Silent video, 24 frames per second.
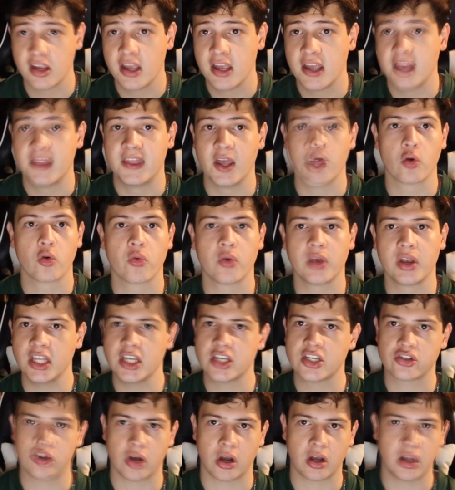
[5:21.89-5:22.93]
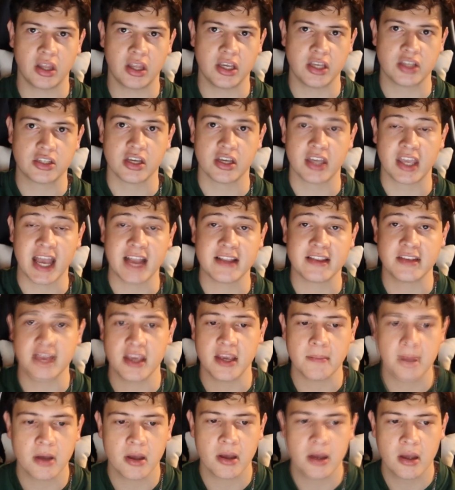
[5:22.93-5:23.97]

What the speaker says: They were really struggling to get deep,